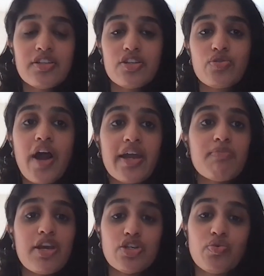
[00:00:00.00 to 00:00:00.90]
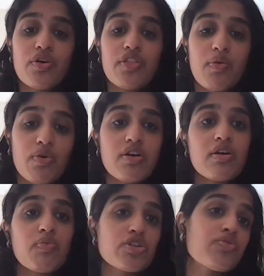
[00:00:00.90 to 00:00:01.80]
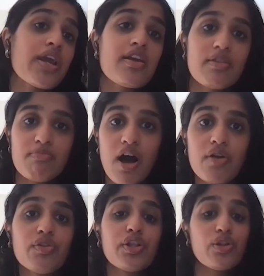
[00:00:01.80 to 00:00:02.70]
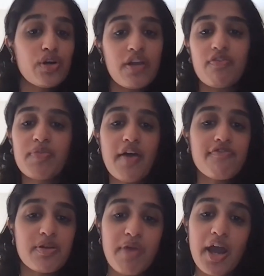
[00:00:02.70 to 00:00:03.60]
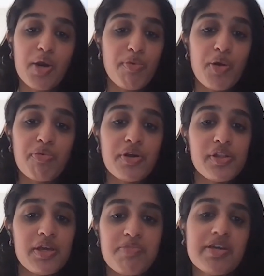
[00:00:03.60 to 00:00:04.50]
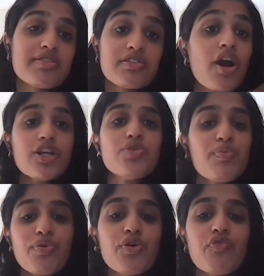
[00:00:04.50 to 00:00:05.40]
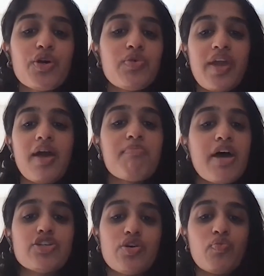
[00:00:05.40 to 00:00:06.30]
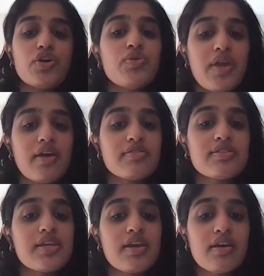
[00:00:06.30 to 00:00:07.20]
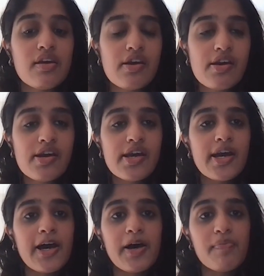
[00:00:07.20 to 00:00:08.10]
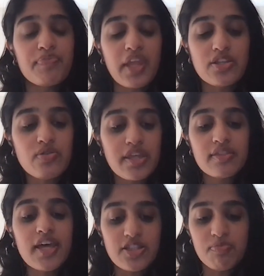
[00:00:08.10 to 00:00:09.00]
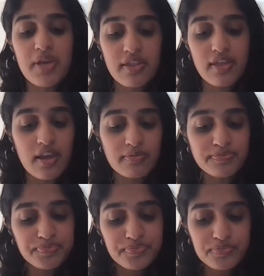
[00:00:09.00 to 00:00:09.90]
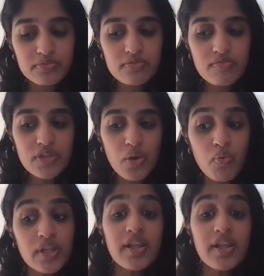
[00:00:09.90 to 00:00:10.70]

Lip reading: to try and make sure that we're training the model and learning from that feedback appropriately. Because it's hard to improve what you can't measure and what you can't see. And so I think that's a big thing. One